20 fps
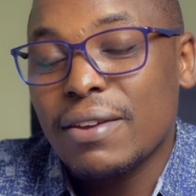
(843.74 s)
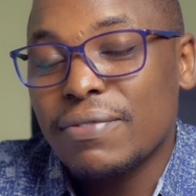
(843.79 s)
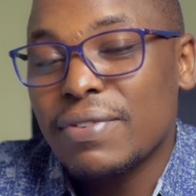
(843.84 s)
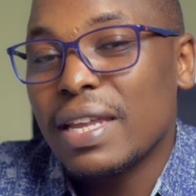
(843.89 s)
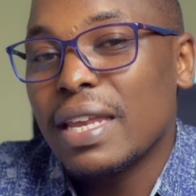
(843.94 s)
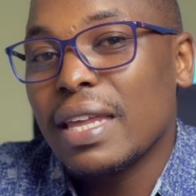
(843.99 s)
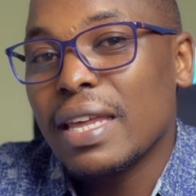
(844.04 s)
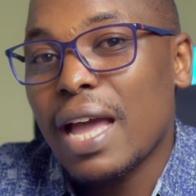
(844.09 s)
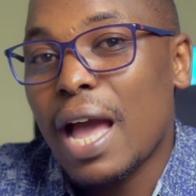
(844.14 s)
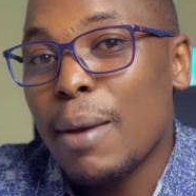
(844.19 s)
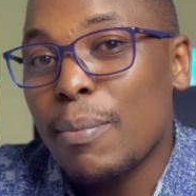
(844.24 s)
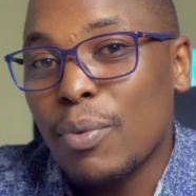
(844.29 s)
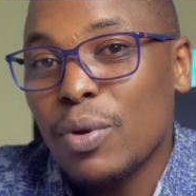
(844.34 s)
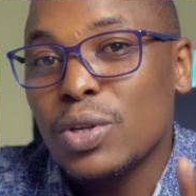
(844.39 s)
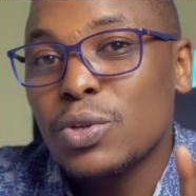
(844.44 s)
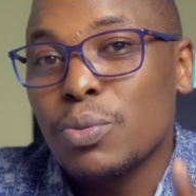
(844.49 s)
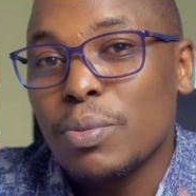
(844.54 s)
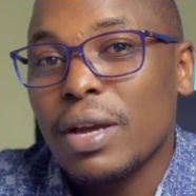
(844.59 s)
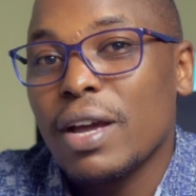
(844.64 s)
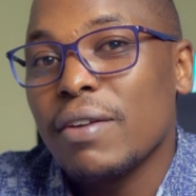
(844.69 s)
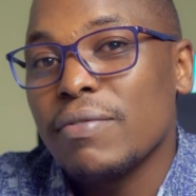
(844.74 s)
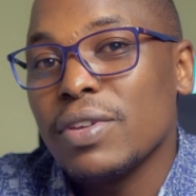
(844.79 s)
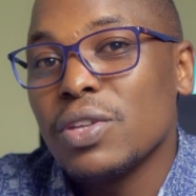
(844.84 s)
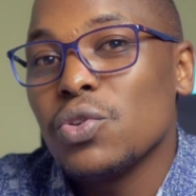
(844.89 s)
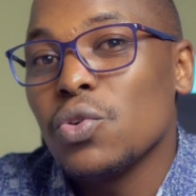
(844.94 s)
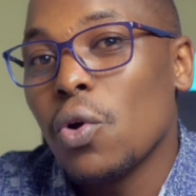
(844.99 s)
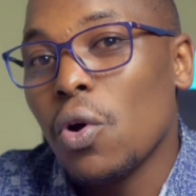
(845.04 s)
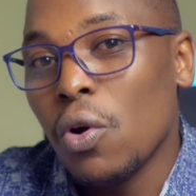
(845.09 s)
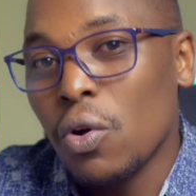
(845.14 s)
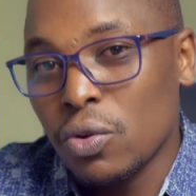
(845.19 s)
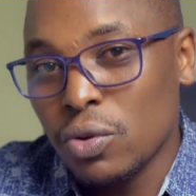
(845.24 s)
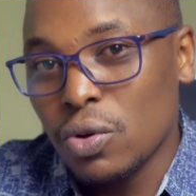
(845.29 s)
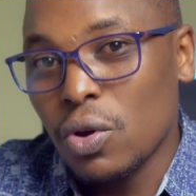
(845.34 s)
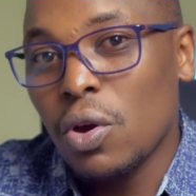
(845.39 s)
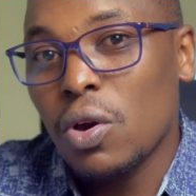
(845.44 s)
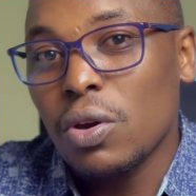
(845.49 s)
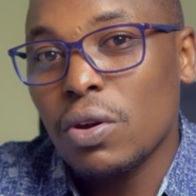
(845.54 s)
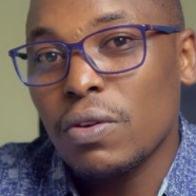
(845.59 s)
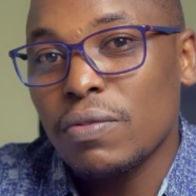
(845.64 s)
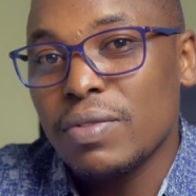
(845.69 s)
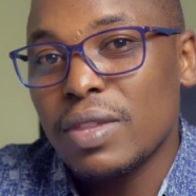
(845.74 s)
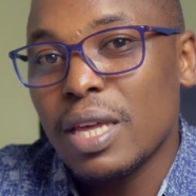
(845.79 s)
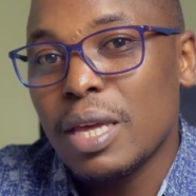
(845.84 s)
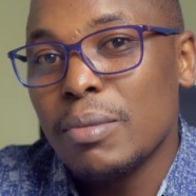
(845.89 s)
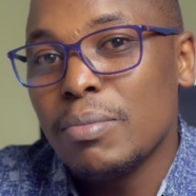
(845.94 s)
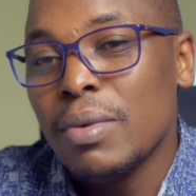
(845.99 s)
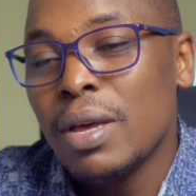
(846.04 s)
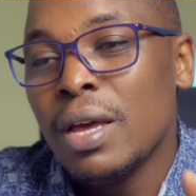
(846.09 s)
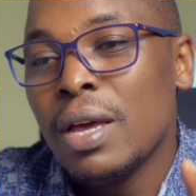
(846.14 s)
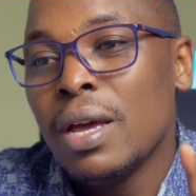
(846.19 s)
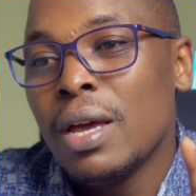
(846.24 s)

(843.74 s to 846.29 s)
are failing. I'm going to make a video on all of them,